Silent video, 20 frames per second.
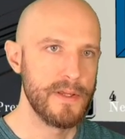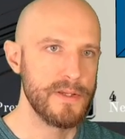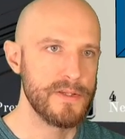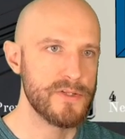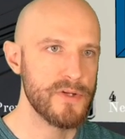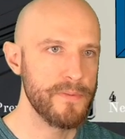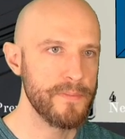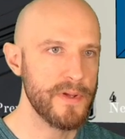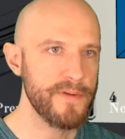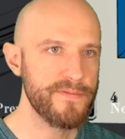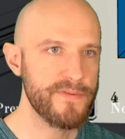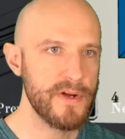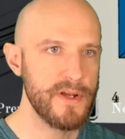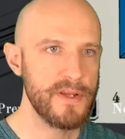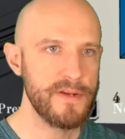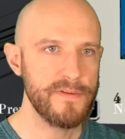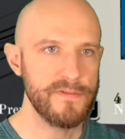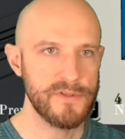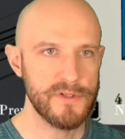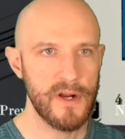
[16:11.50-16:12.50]
Don't be
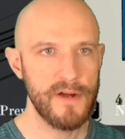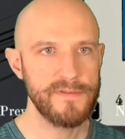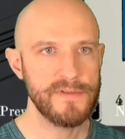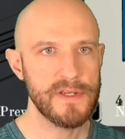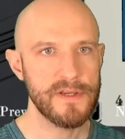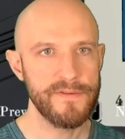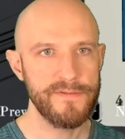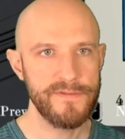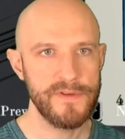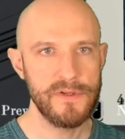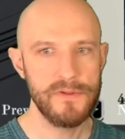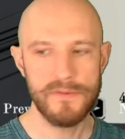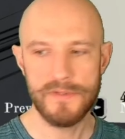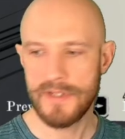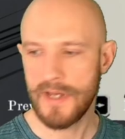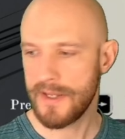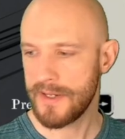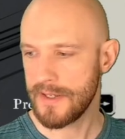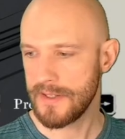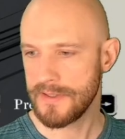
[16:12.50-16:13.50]
afraid of drafting a few
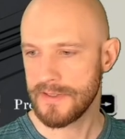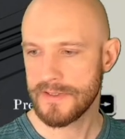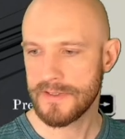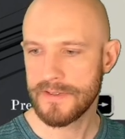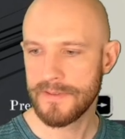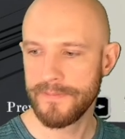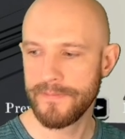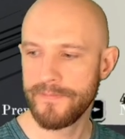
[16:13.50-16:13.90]
dead ends.